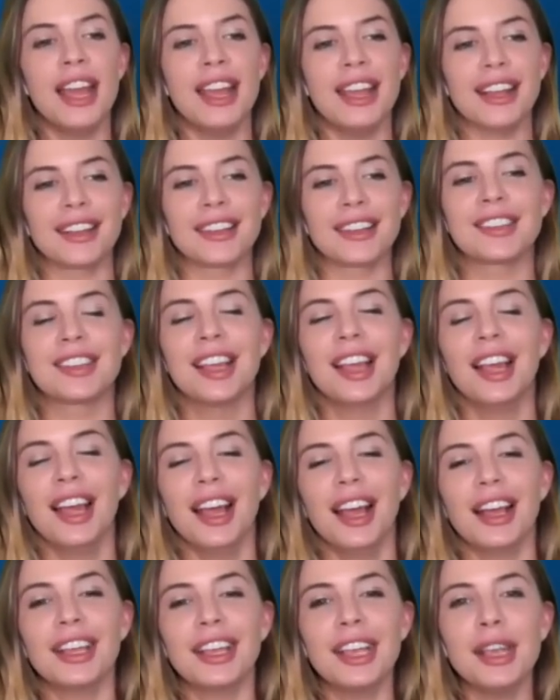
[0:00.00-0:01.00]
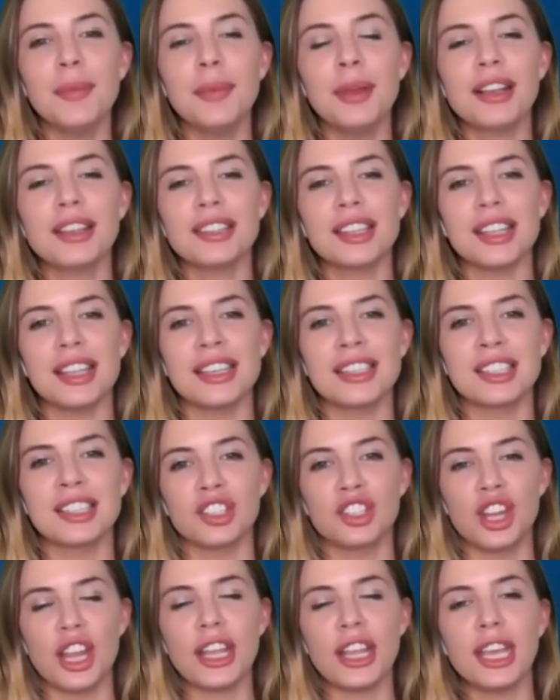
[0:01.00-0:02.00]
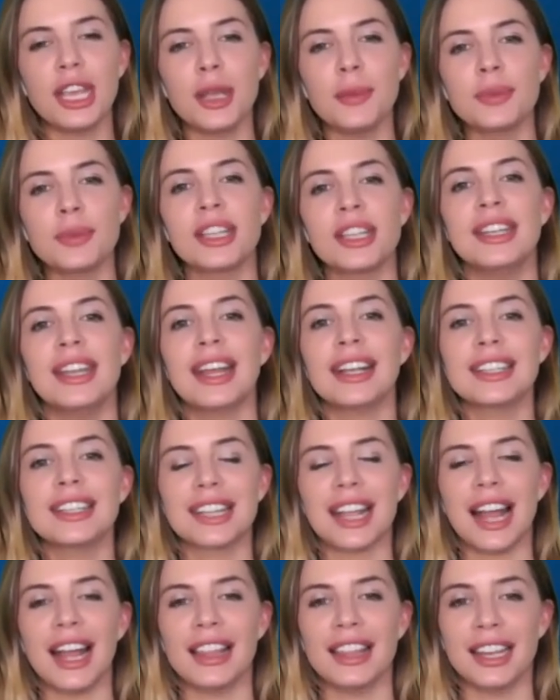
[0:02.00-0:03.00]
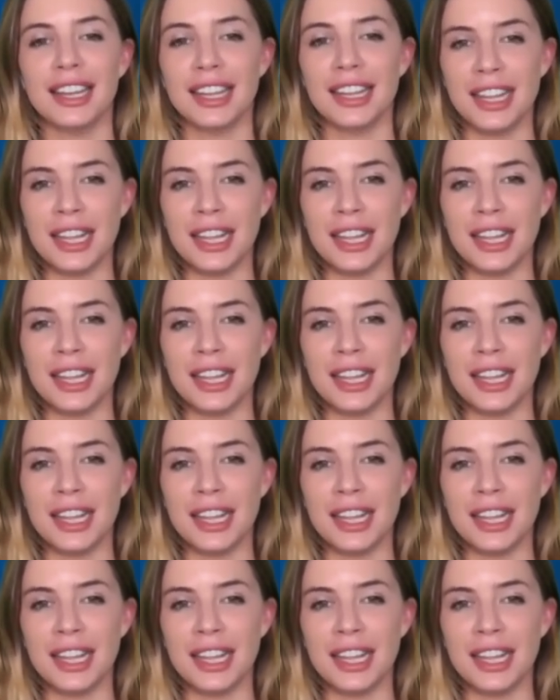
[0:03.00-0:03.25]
Hicks. Akiem Hicks is Jake Heaps' next guy that